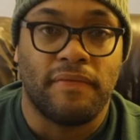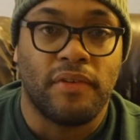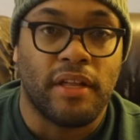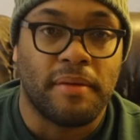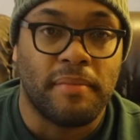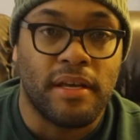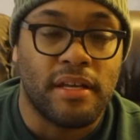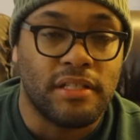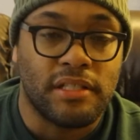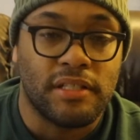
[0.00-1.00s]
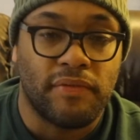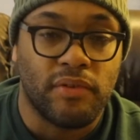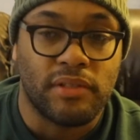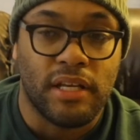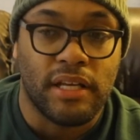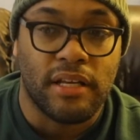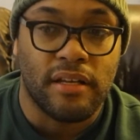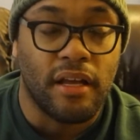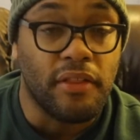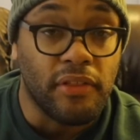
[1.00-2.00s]
feel like me and it just feels like
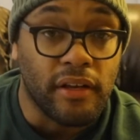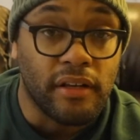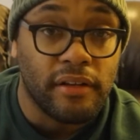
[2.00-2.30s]
nothing.